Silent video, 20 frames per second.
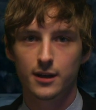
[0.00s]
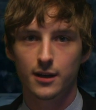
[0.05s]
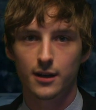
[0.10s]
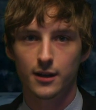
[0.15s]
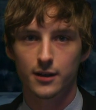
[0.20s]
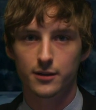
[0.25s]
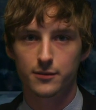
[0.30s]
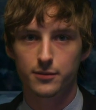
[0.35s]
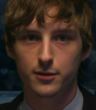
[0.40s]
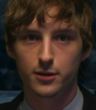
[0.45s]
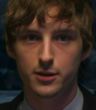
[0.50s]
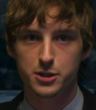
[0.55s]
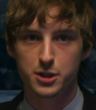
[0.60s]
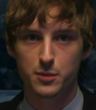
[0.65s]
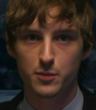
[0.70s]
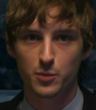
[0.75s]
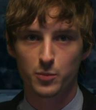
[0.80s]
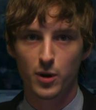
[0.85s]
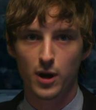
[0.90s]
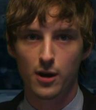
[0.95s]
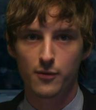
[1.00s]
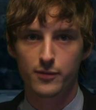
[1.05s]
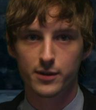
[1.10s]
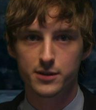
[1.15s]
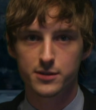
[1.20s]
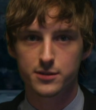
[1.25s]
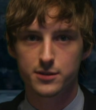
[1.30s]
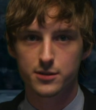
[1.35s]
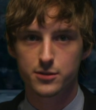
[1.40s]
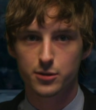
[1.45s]
uh, in the Fukushima
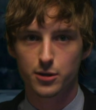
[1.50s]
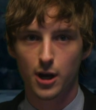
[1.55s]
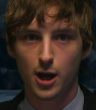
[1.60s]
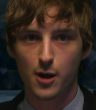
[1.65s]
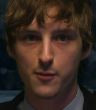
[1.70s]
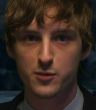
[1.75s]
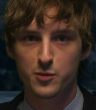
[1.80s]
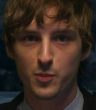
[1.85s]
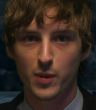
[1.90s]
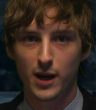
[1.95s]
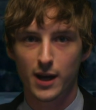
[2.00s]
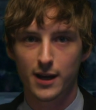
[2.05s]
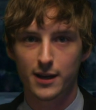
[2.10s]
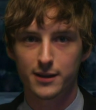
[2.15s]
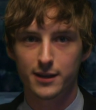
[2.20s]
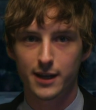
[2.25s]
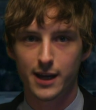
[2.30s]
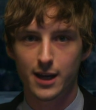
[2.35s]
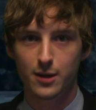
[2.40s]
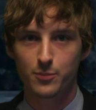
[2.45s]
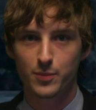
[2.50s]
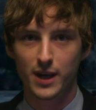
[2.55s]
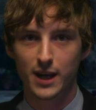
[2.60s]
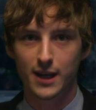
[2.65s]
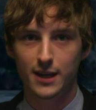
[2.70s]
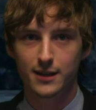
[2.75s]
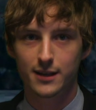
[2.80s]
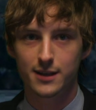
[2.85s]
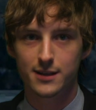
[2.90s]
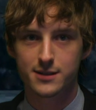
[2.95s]
province, described by the
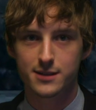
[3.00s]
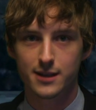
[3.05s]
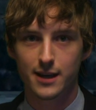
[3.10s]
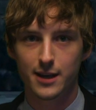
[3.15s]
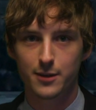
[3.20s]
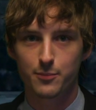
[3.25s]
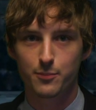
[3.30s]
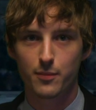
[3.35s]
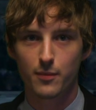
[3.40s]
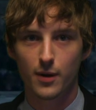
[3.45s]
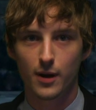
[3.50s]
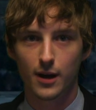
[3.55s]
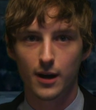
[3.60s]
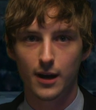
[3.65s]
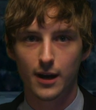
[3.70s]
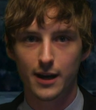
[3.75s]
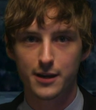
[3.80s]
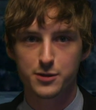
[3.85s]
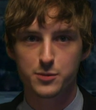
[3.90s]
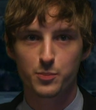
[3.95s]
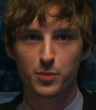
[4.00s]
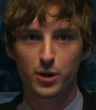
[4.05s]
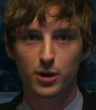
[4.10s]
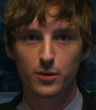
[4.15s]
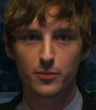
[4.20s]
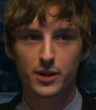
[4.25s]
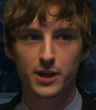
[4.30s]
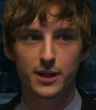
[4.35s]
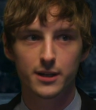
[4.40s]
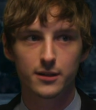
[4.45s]
campaign as, a, uh, as
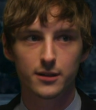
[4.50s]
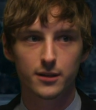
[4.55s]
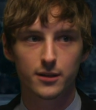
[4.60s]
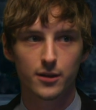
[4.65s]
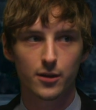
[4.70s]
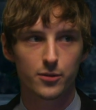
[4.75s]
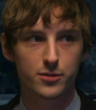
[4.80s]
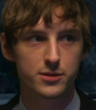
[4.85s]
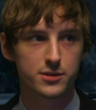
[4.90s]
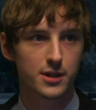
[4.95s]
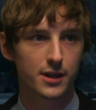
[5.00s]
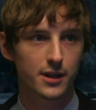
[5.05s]
permanent ghost